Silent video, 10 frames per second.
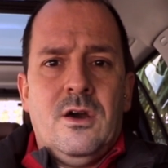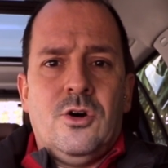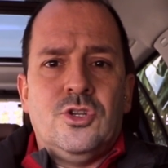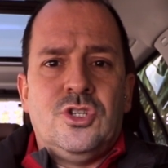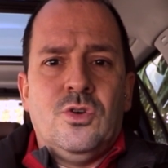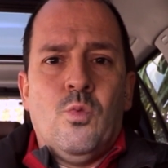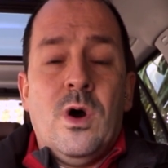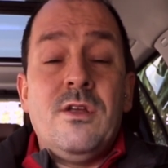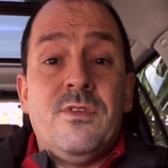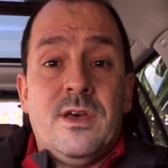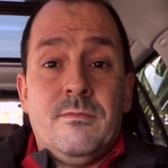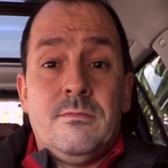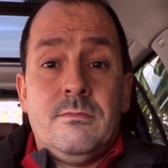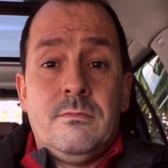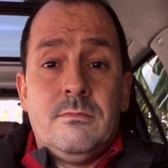until one of
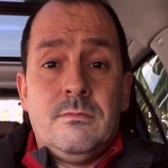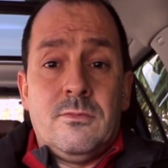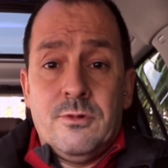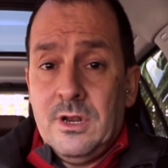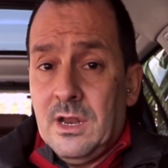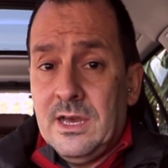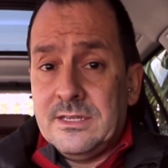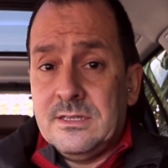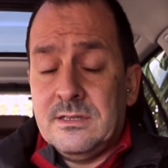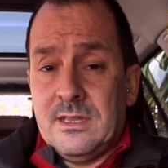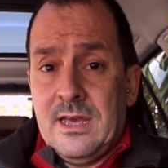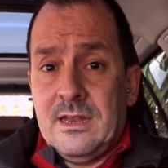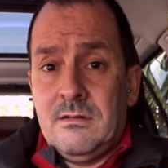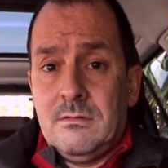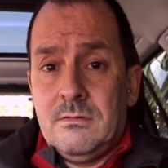them realizes
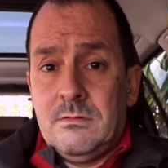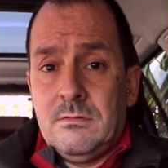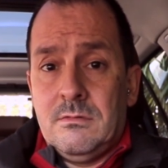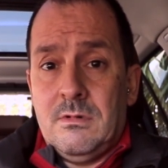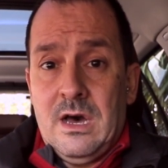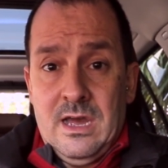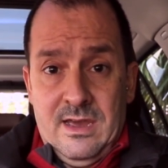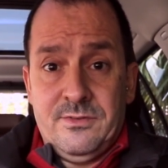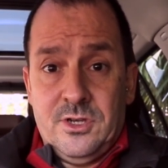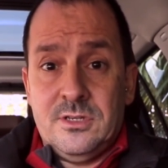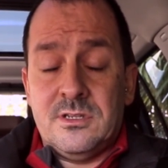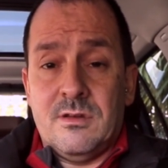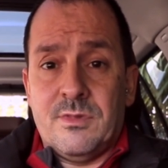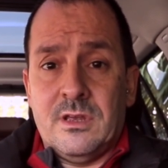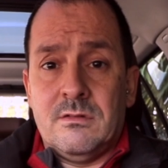that I have done
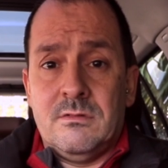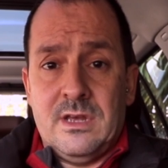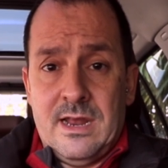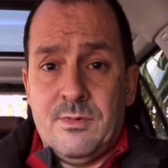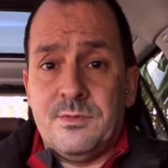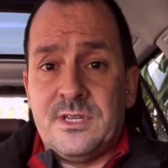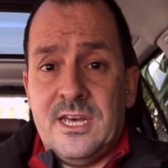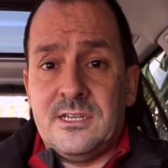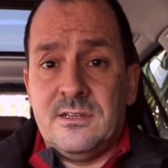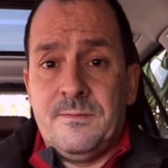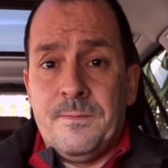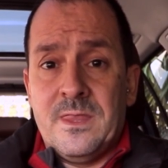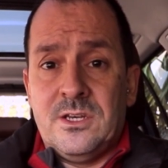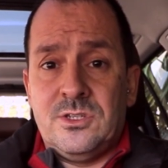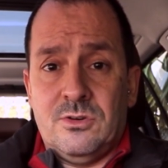something, that I'm upset.
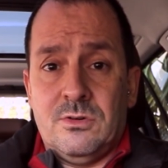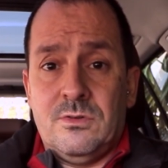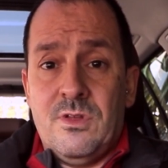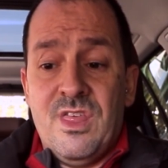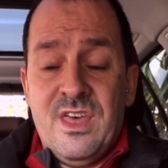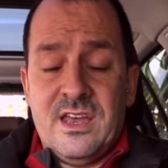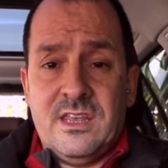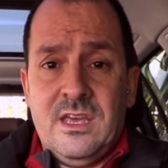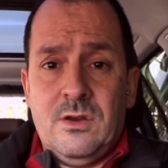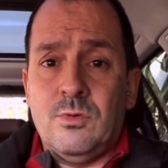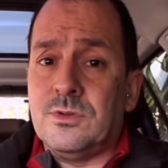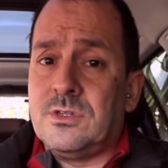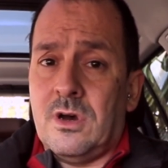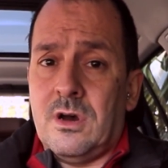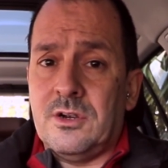So that kid will
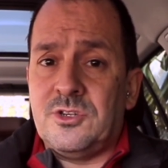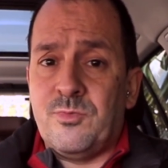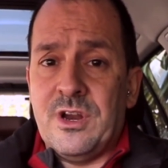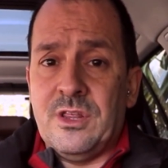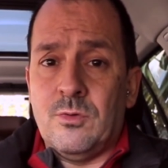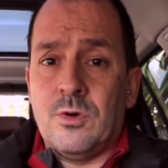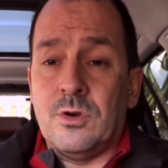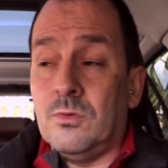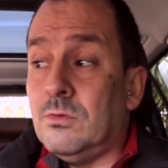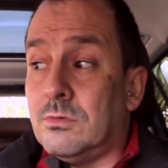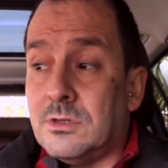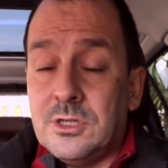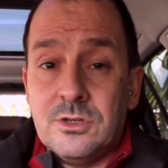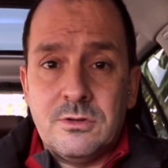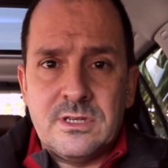start spreading the word. Oh, the
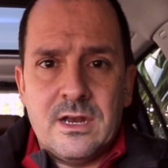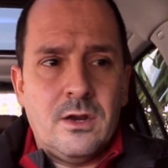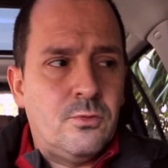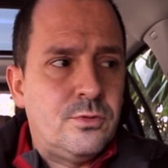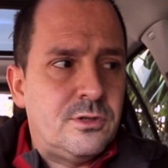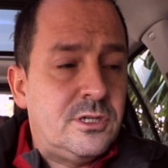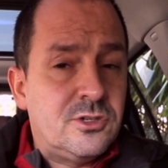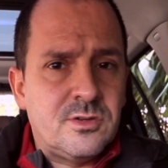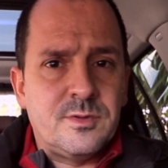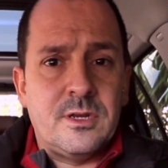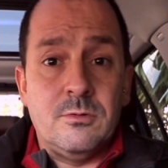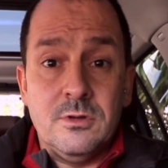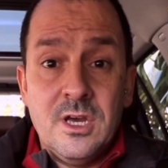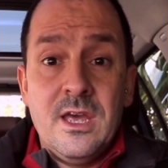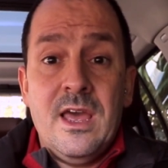teacher is angry. Oh, the teacher is upset.
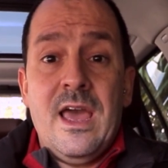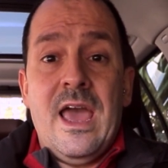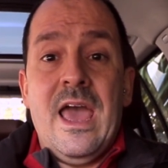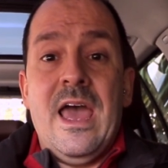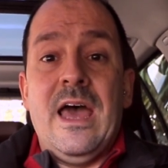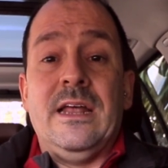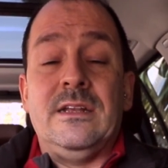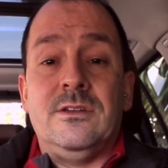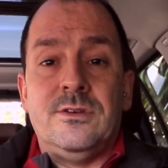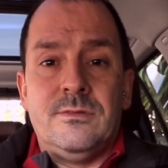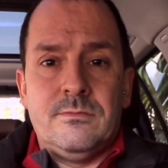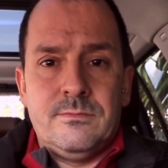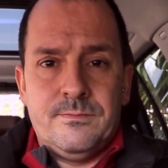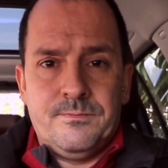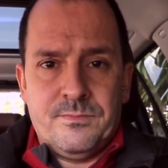Ooh. And
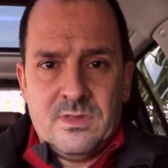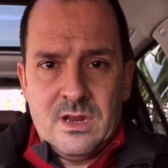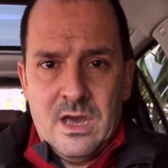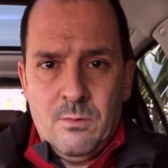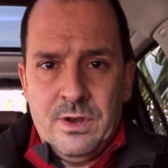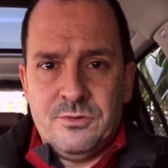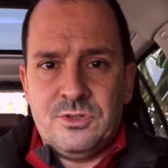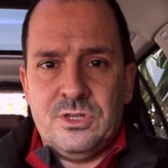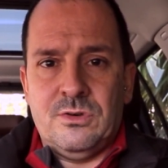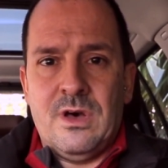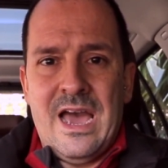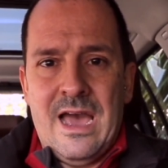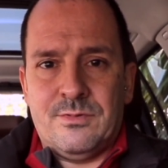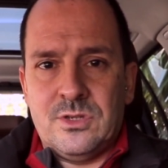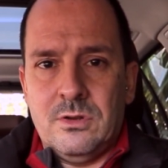I wait until
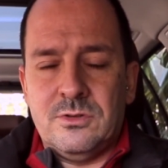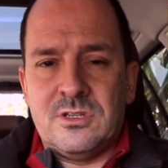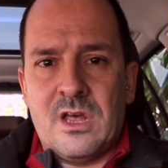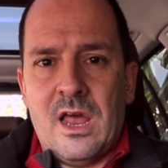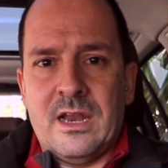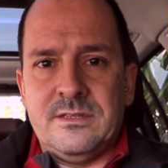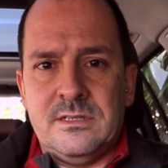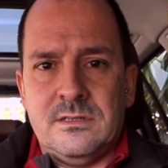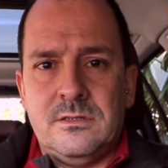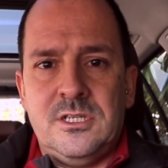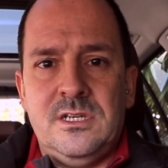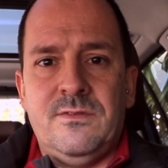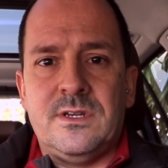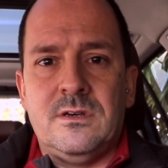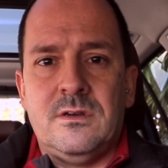absolute silence is achieved.